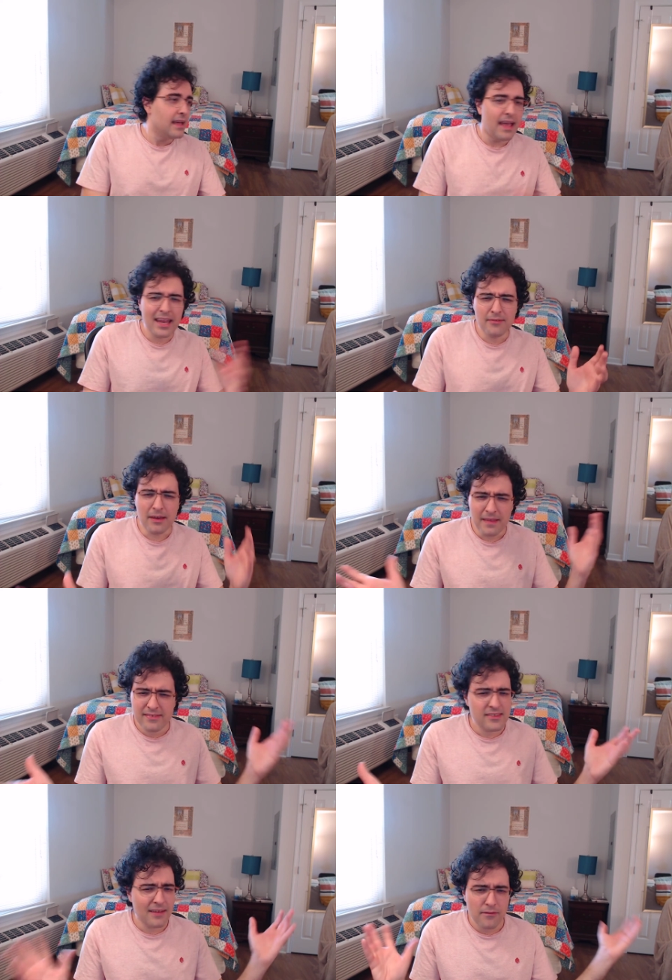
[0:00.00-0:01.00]
Anyway,
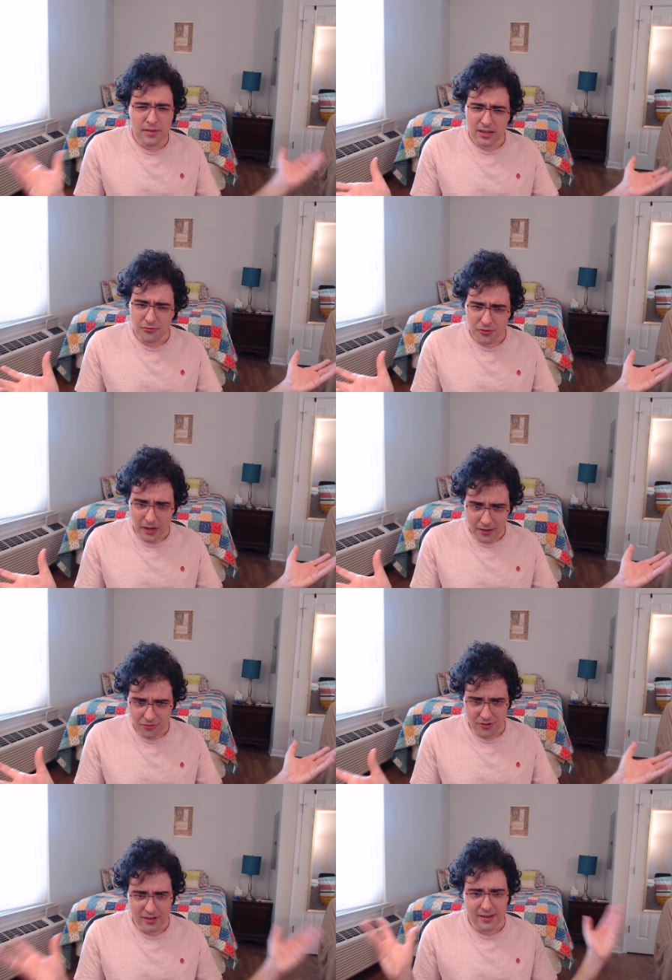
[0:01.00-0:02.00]
that's enough of an
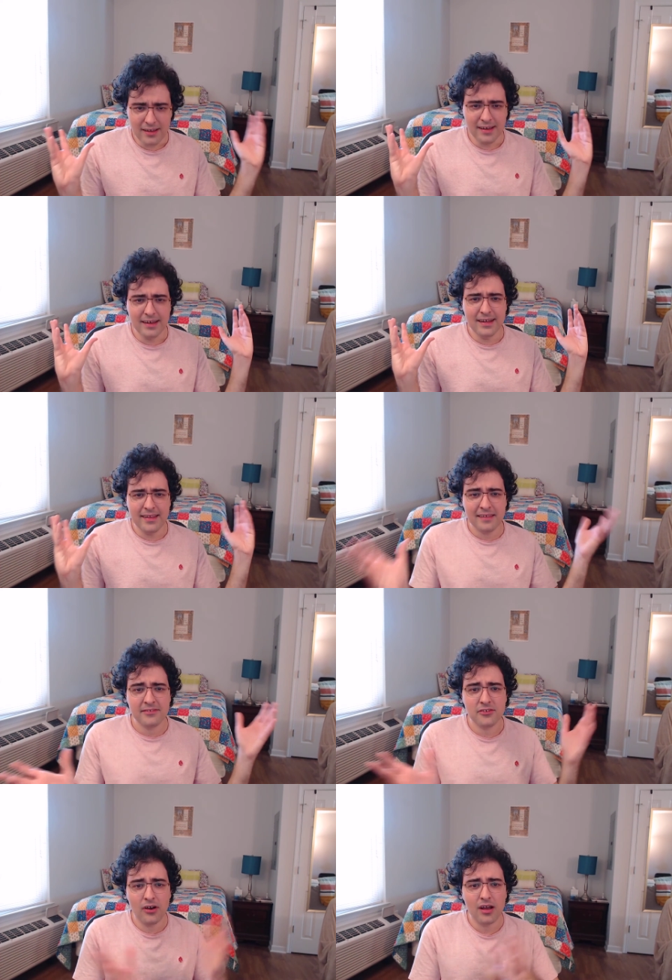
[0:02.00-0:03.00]
introduction. Let's
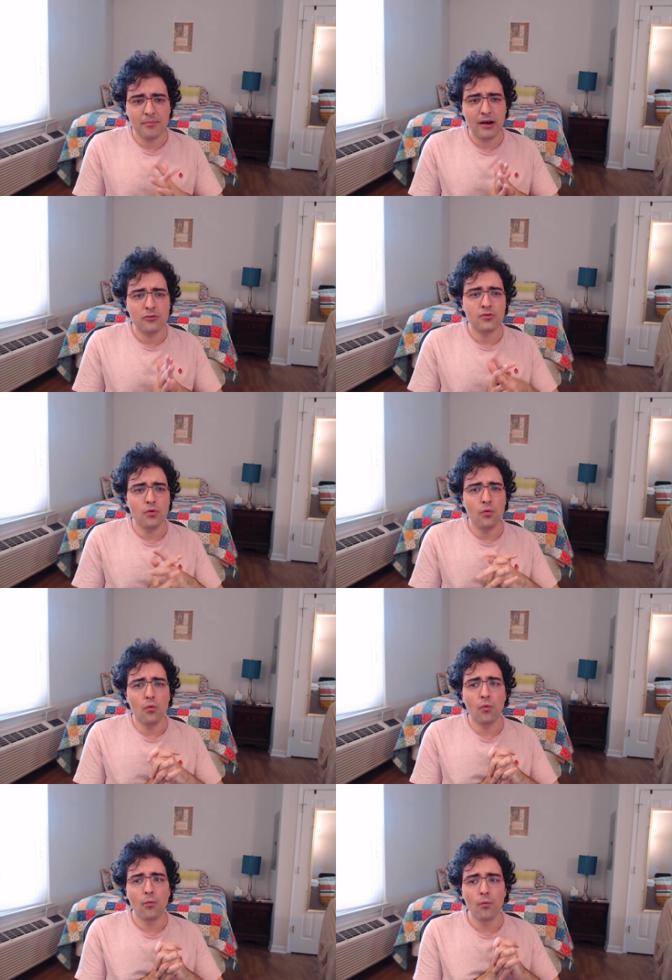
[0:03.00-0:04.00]
talk about
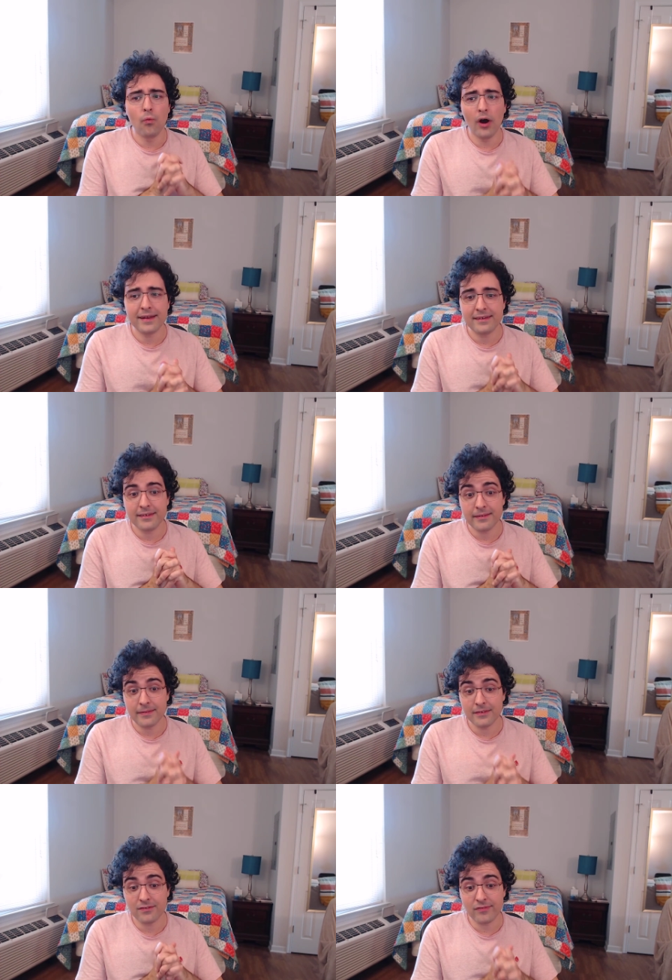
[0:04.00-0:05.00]
what
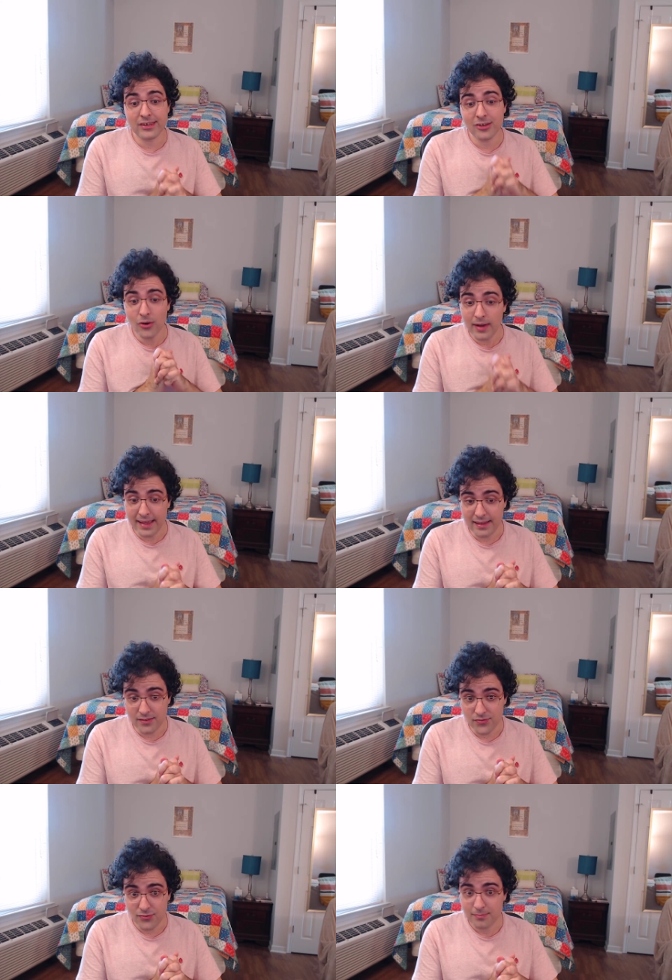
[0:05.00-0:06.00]
this video
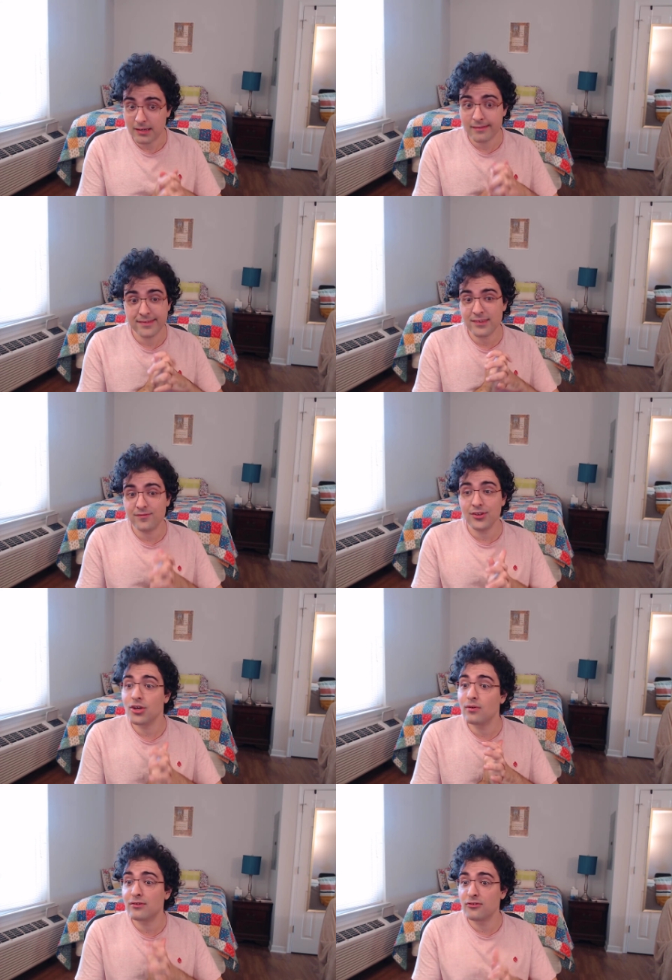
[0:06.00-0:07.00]
is, because this
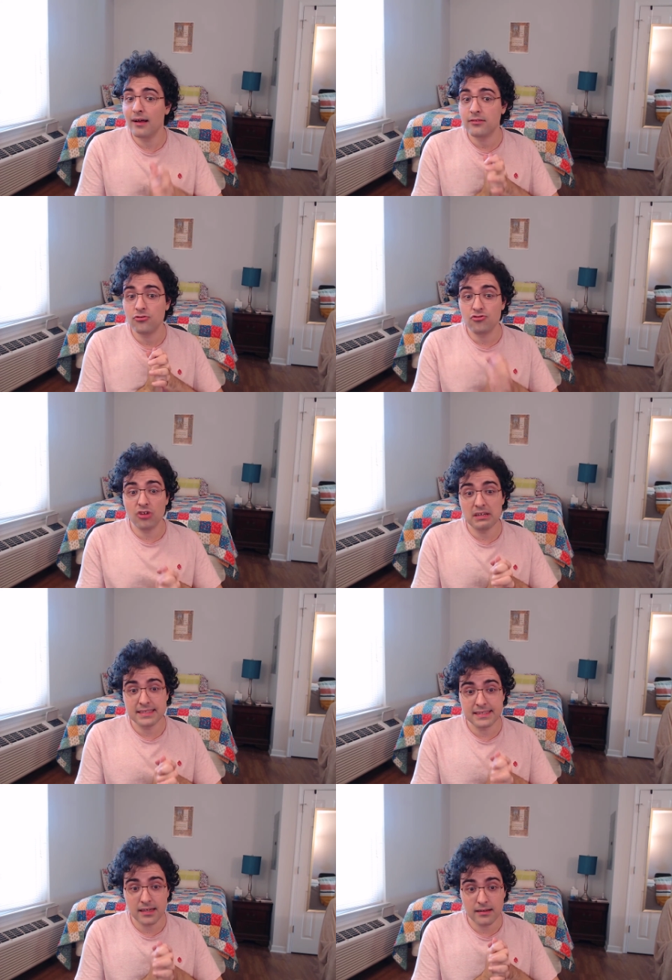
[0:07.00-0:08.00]
video is not
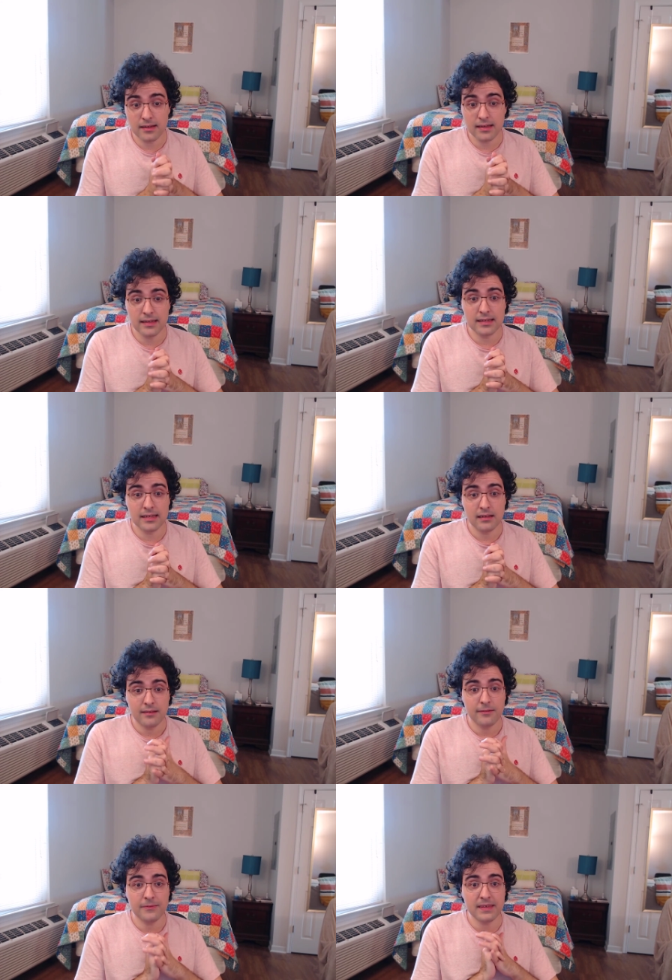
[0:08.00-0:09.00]
just
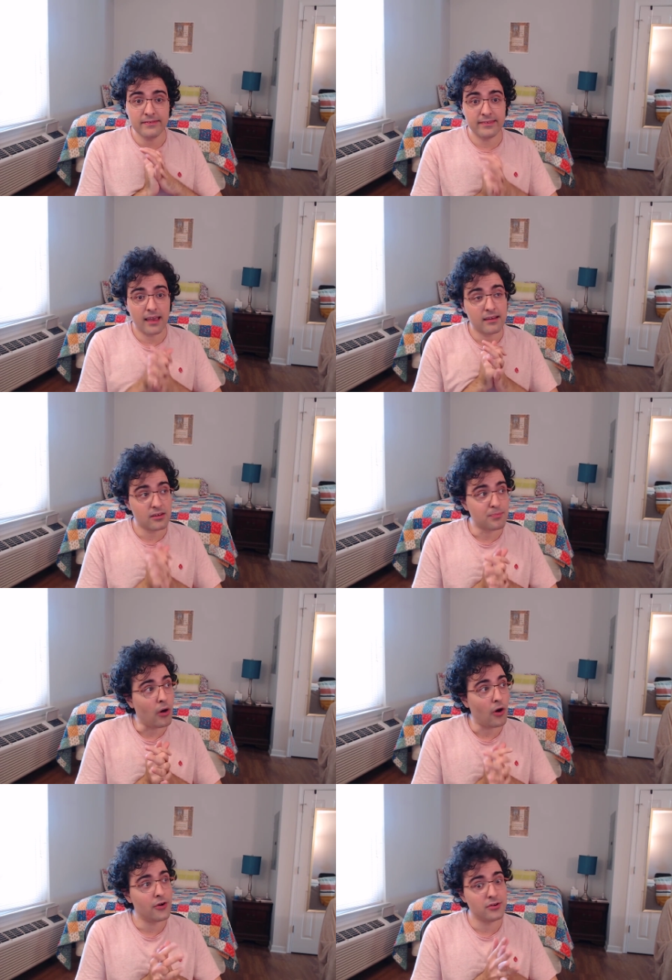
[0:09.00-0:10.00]
the second
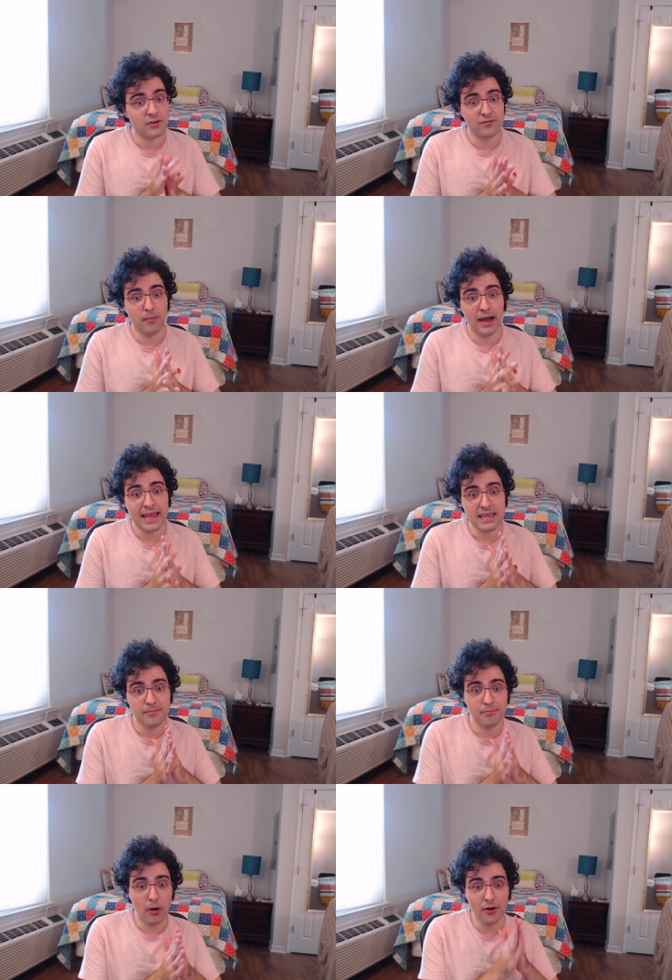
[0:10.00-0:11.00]
part of my
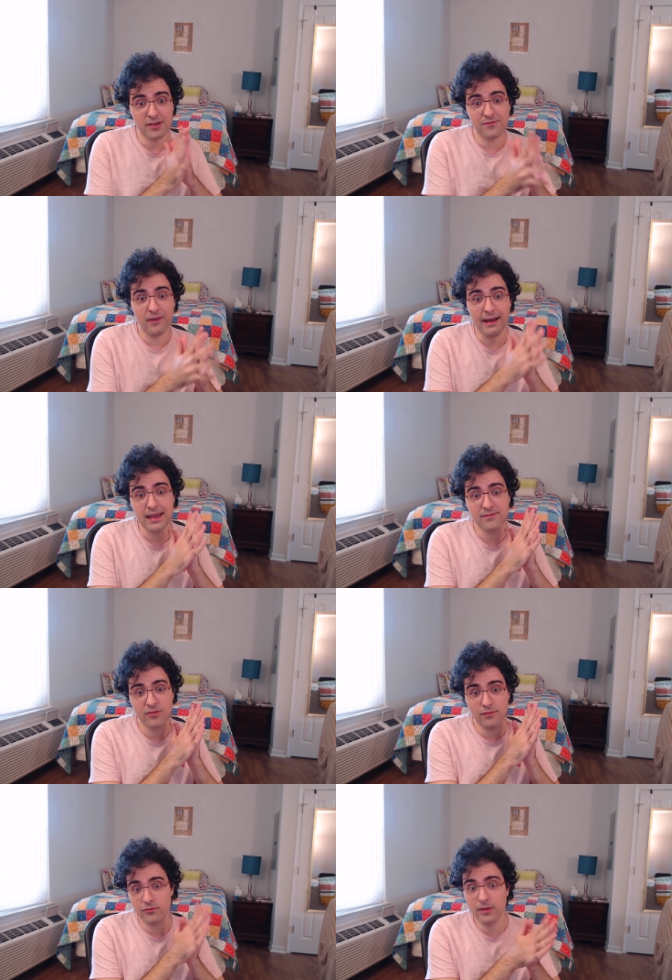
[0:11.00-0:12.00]
part 5
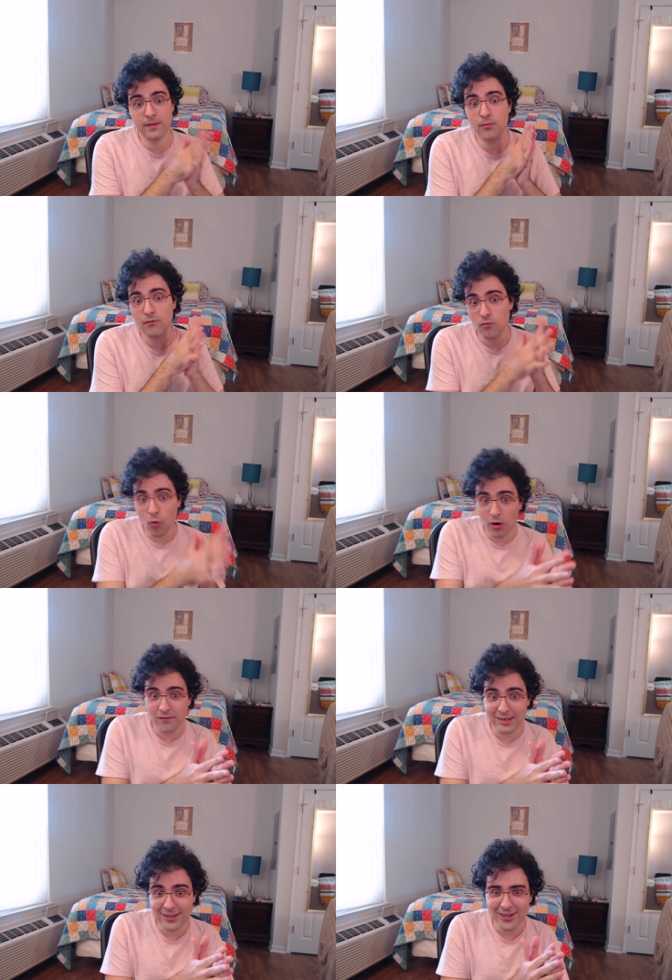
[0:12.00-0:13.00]
of Rhythm of War
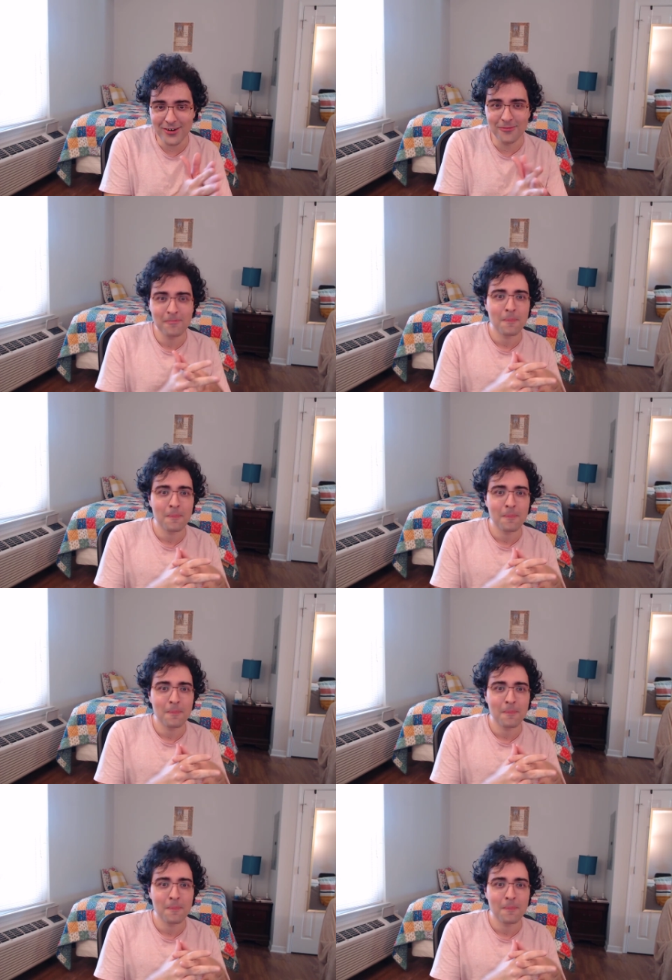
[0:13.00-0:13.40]
video.